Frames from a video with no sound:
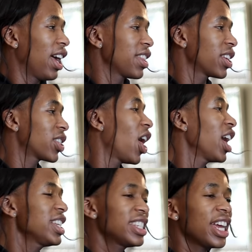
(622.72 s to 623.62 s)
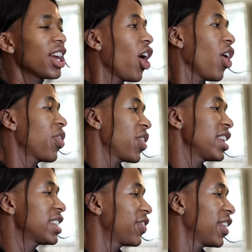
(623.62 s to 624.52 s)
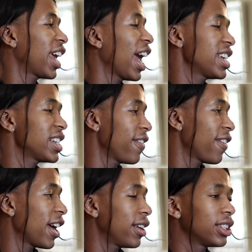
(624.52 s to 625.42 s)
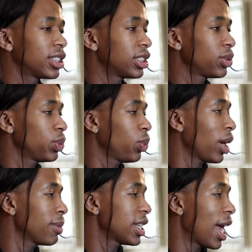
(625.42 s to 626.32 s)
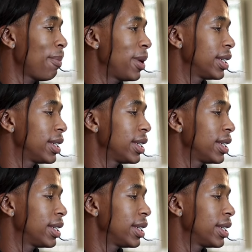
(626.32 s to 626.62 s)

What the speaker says: The card is saying authentication failed. What must happen?